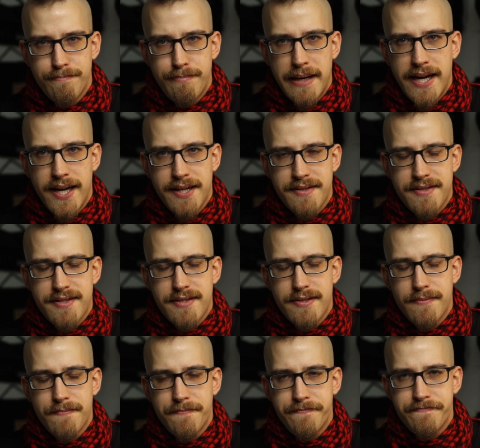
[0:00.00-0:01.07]
pants.
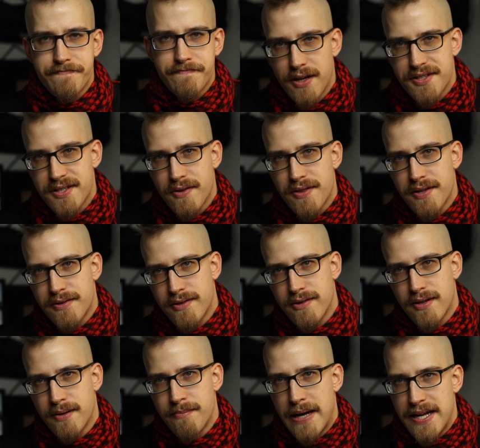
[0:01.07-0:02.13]
Also the new
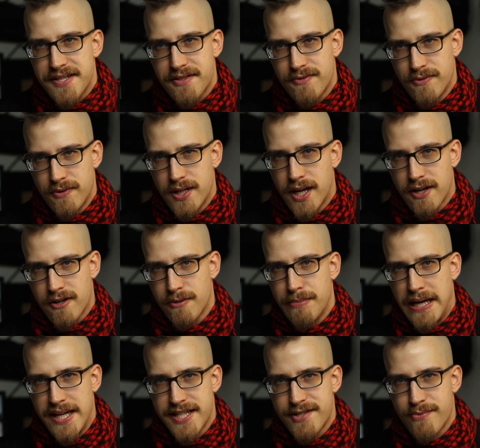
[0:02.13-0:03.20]
Ameztu cargo
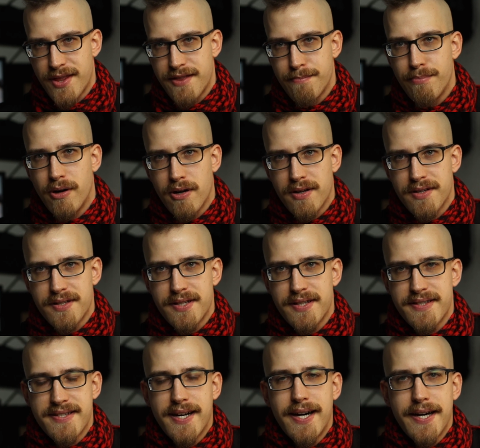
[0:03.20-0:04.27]
pants with the pocket
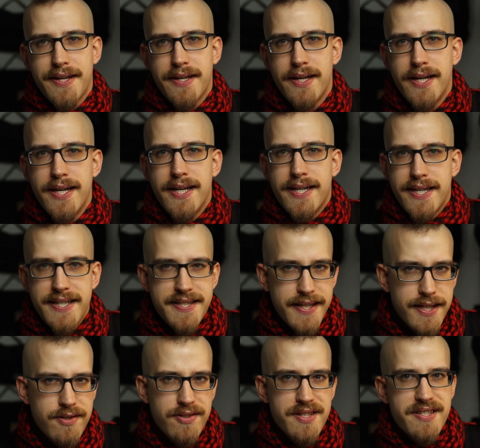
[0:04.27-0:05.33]
design is
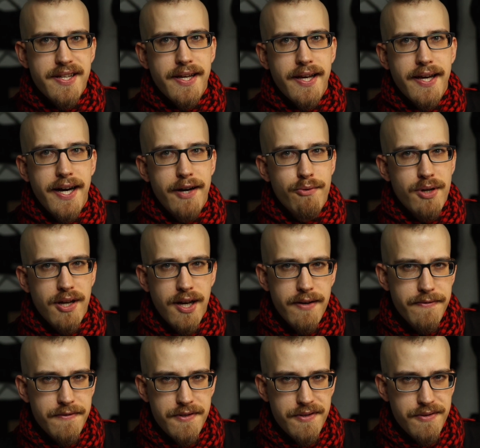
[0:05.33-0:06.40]
interesting. I would
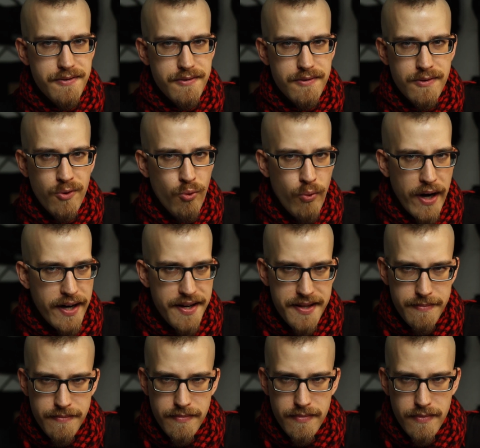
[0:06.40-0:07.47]
love to wear
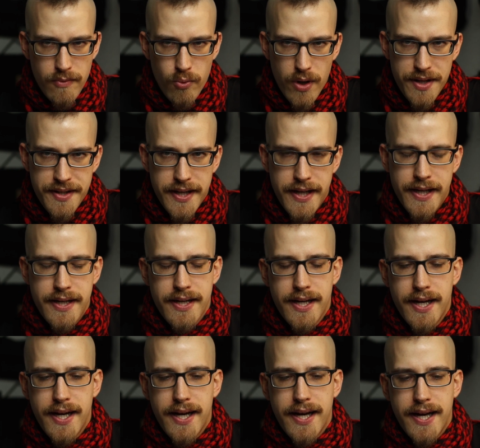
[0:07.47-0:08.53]
them one day
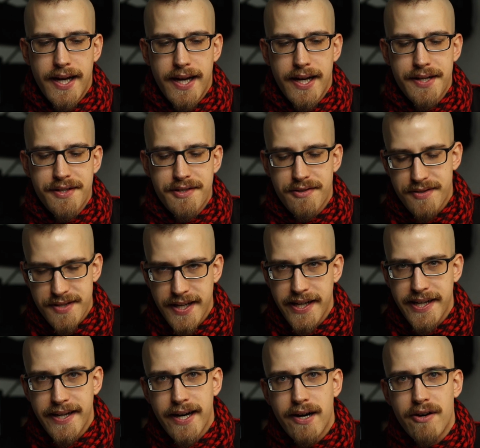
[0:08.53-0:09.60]
and to
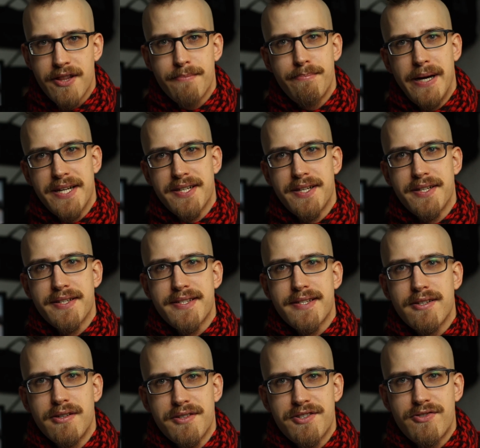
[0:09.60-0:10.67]
see how the pattern is
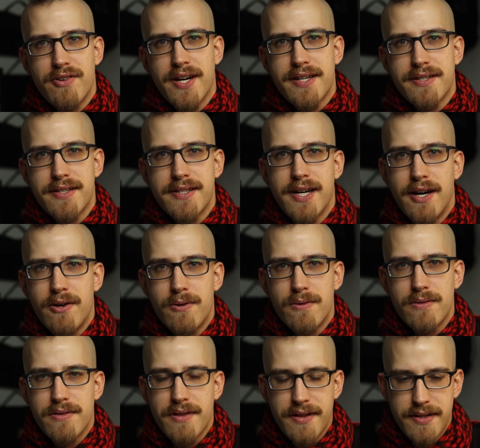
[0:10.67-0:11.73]
constructed,
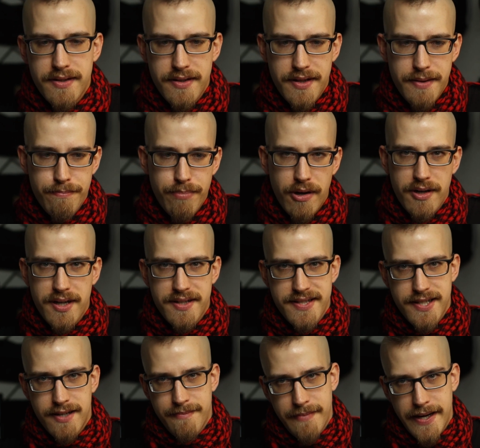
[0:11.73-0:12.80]
how the
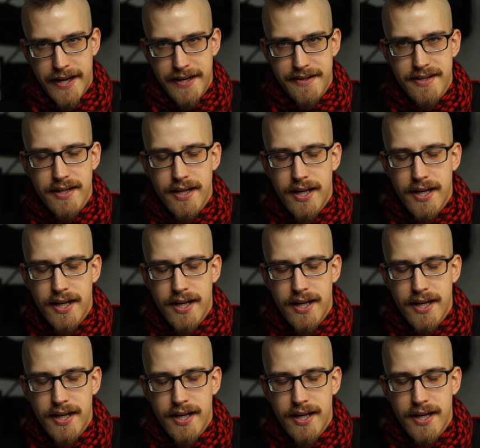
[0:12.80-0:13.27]
pockets are made,